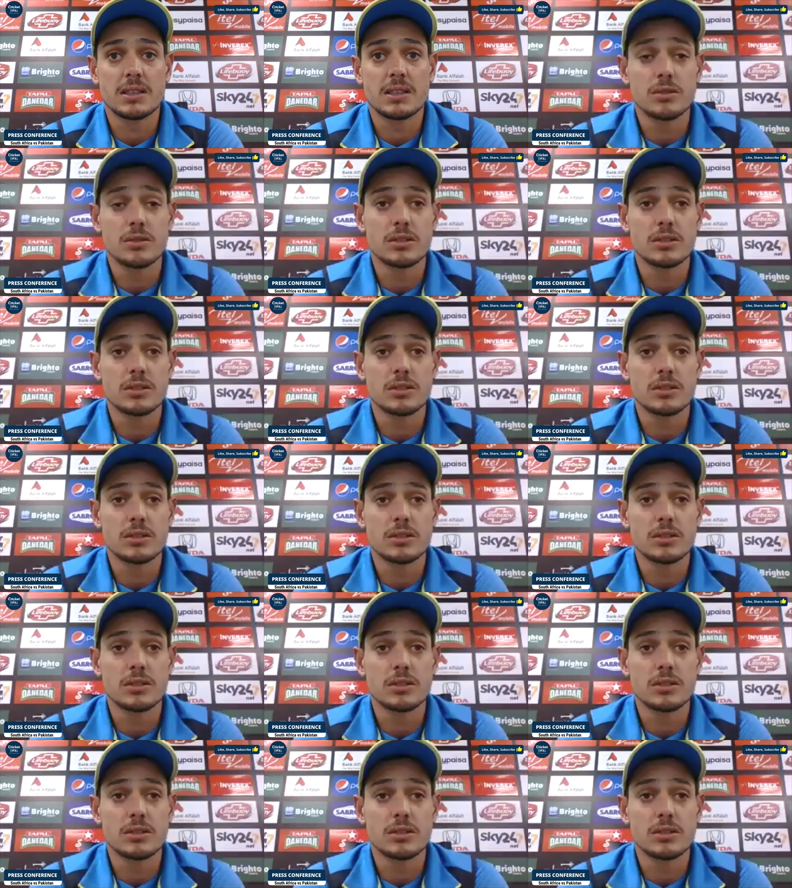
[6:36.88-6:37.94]

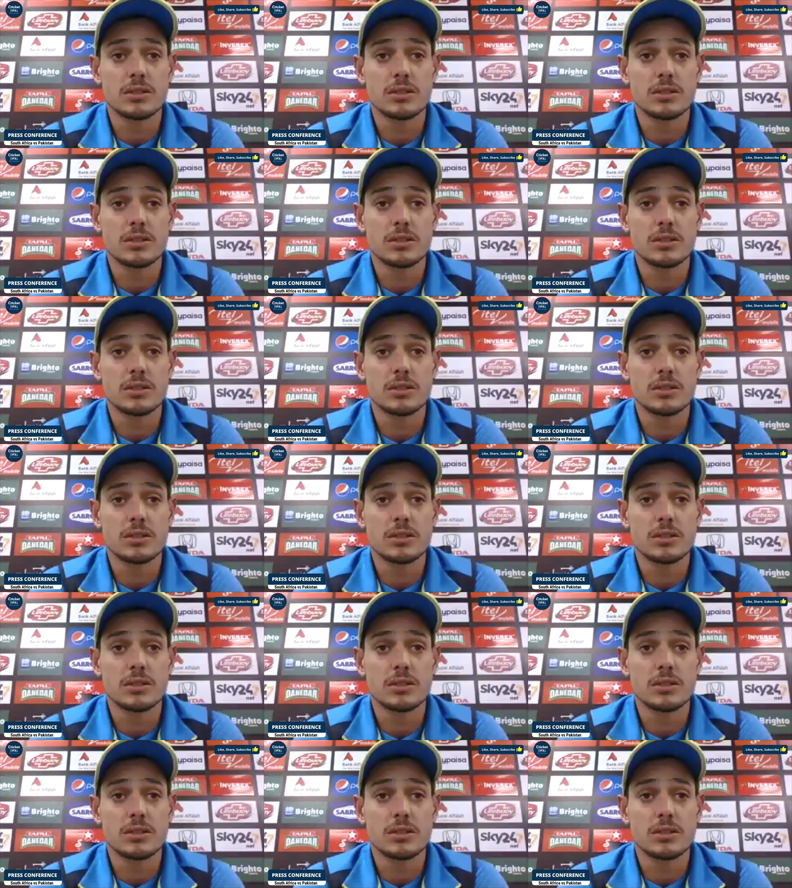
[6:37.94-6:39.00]

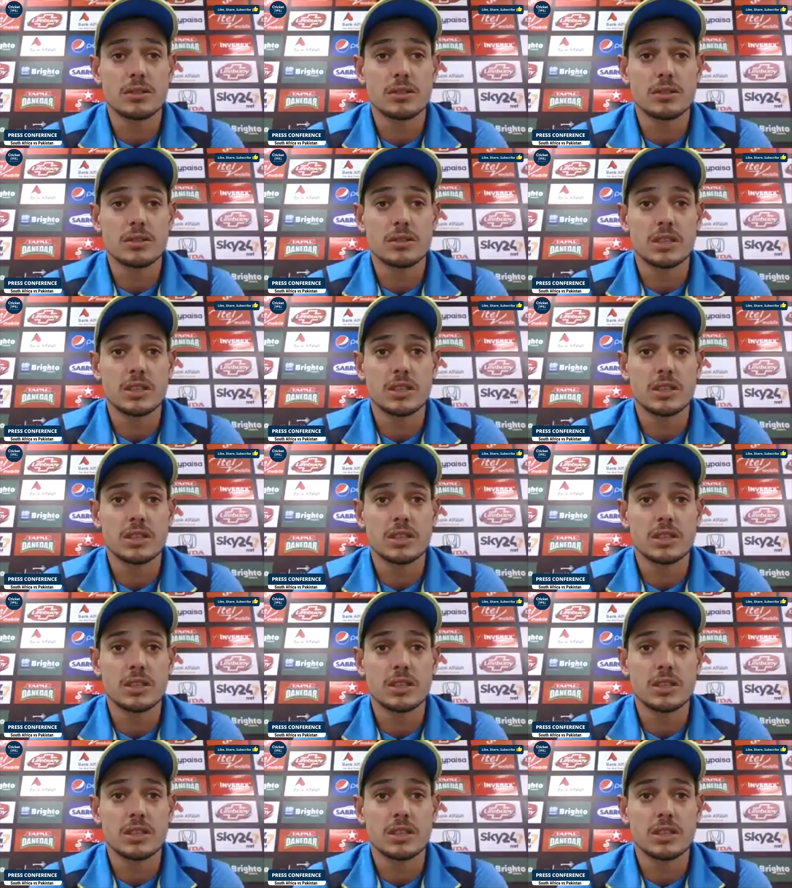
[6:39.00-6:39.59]
(silence)